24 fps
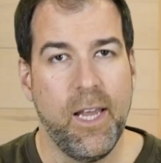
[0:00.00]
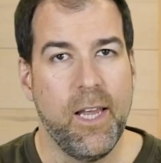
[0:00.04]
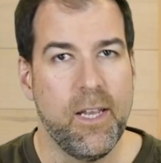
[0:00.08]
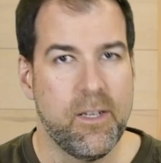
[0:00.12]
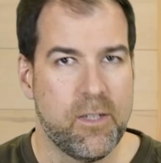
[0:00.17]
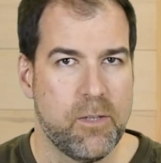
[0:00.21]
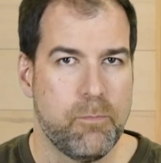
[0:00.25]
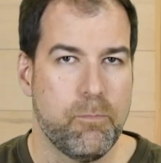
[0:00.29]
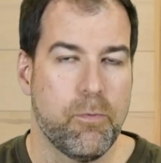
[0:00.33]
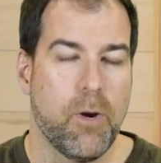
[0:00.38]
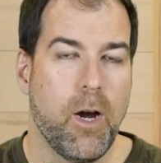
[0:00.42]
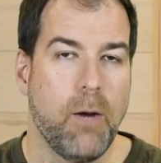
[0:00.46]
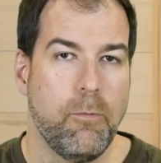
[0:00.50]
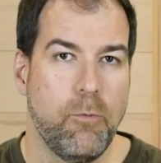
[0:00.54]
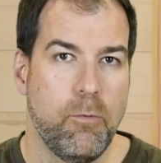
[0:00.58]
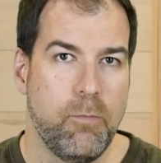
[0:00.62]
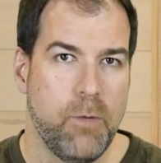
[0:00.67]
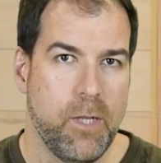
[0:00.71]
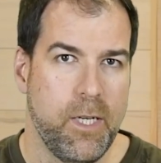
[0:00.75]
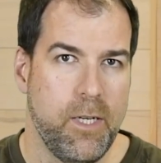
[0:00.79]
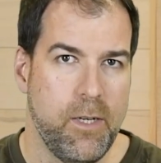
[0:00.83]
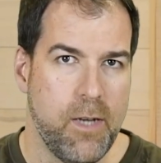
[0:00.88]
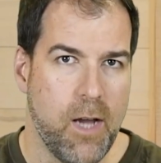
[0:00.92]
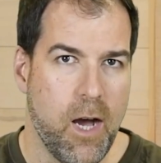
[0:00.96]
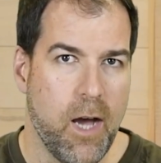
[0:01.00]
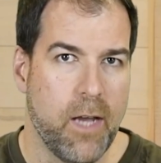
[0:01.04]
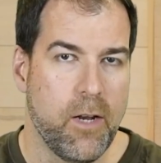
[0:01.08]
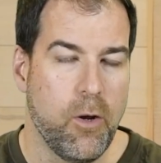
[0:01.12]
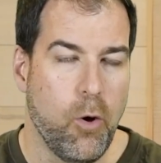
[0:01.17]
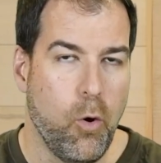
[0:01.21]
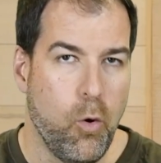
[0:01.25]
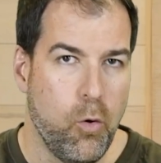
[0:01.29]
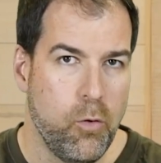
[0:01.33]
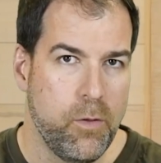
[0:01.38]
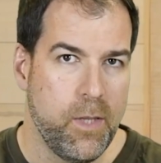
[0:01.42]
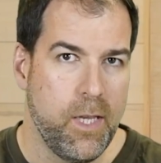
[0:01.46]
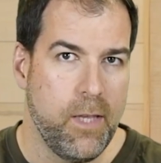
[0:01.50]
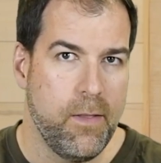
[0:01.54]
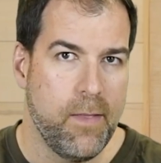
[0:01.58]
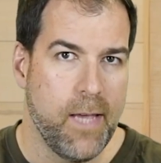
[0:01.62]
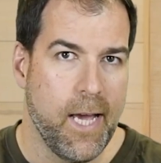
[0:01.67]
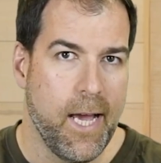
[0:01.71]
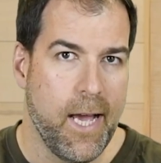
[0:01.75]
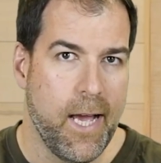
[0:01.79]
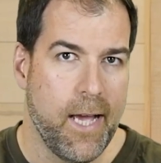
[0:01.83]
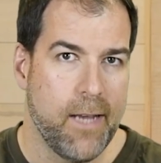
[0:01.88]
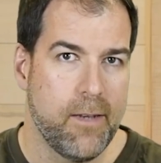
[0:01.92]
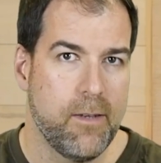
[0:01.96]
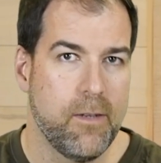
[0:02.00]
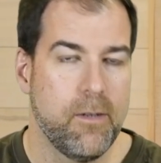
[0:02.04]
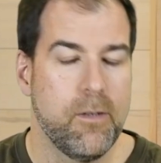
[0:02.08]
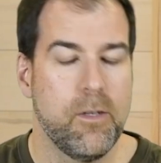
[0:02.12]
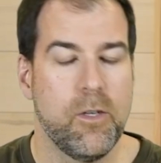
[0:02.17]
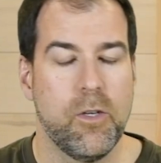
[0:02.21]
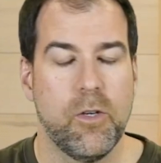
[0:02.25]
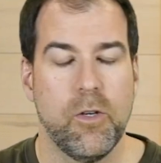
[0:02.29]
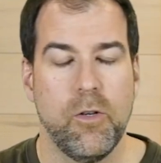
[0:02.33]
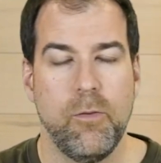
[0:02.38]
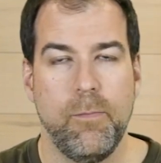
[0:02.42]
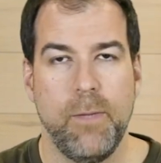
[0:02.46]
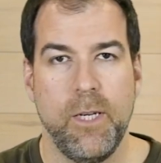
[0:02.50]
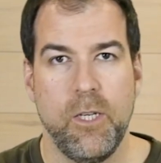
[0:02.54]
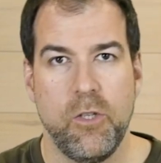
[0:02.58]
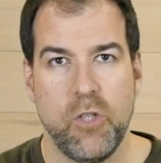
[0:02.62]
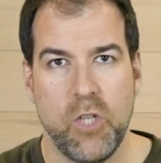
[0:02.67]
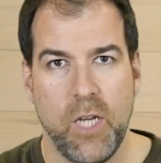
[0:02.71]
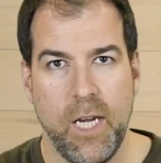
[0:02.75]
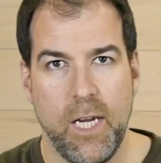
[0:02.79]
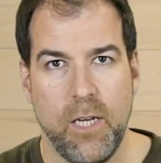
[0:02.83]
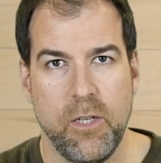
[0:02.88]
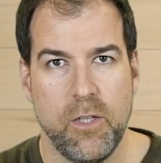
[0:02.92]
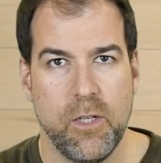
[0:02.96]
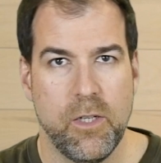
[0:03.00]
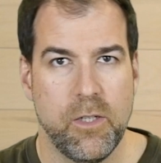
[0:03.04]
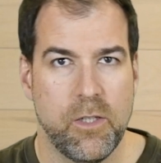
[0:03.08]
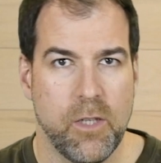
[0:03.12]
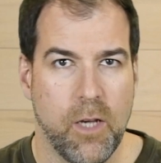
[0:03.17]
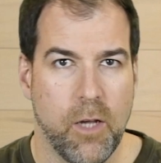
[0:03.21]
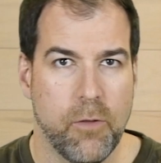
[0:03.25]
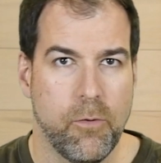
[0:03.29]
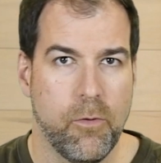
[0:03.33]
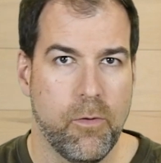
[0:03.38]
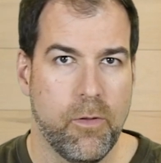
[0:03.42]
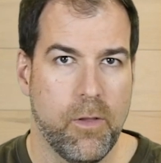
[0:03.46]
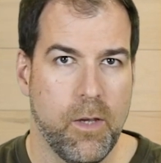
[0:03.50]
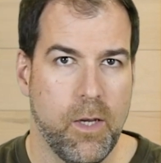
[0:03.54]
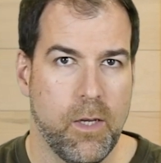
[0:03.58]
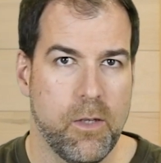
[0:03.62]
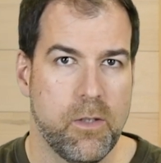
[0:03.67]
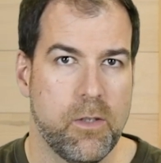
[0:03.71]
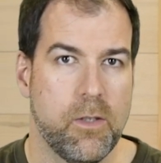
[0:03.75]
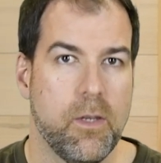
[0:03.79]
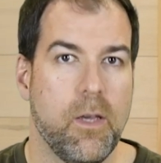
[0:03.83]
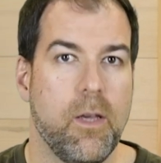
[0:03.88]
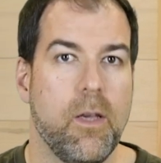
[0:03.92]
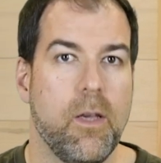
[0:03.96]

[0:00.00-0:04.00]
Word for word: It's probably not only that, could be changes, other things.